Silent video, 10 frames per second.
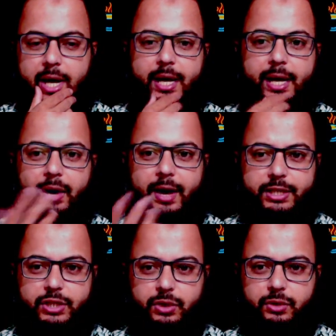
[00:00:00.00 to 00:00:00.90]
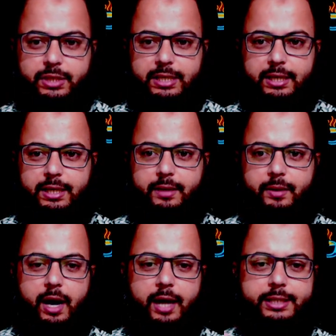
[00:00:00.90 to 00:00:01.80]
Now, as you see,
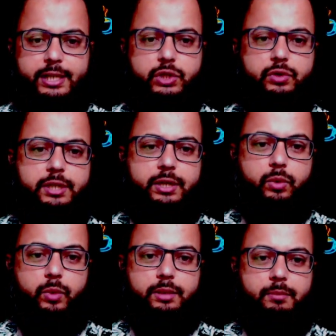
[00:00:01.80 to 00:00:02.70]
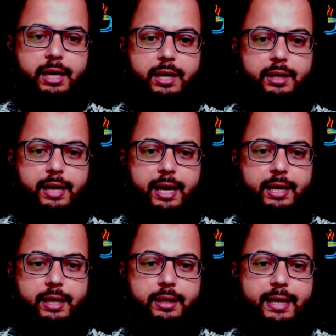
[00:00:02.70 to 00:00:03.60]
just to sit with Meghan,
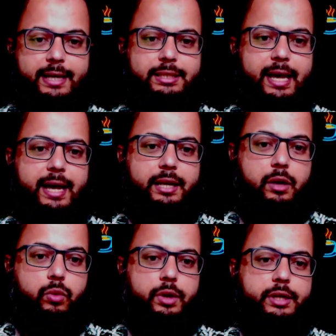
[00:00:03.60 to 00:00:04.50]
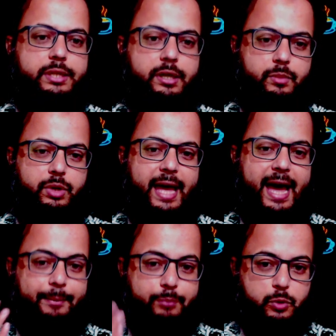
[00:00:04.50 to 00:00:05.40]
Harry, guests at award ceremony
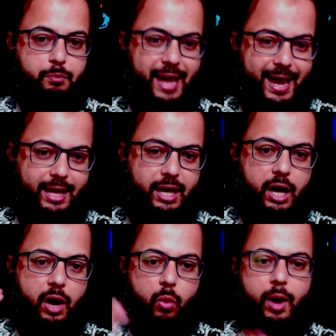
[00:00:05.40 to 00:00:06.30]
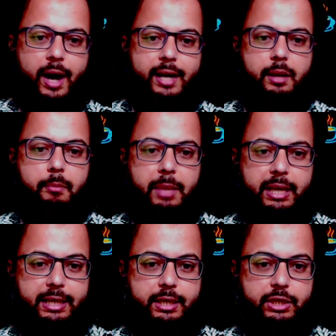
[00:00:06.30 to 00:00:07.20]
have to pay $1
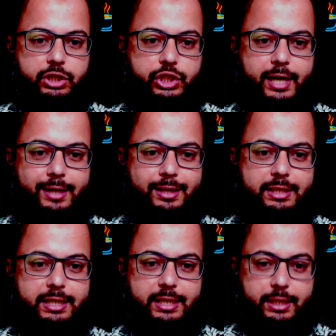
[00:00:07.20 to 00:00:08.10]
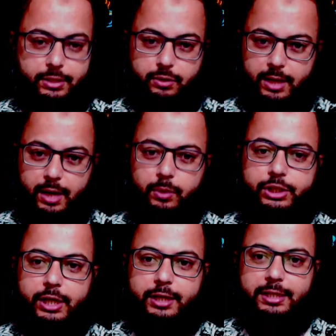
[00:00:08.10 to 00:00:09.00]
million. Check details, okay? We'll
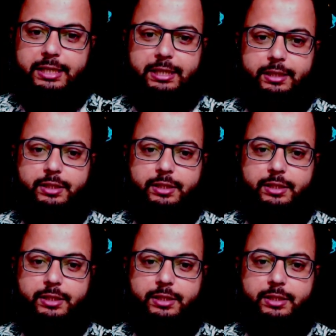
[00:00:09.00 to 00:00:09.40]
check details.